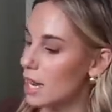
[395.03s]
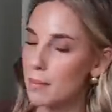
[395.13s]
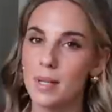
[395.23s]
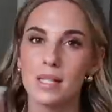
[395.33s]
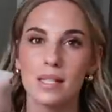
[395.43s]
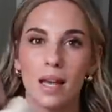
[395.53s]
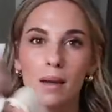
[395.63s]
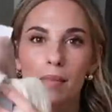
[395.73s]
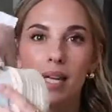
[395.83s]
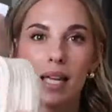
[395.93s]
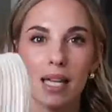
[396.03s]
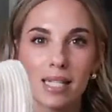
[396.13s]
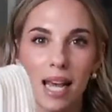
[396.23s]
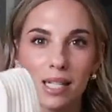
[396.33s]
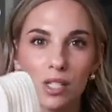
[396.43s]
up some
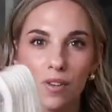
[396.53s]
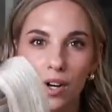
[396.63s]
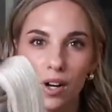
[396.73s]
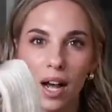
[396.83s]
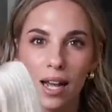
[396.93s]
tights for her.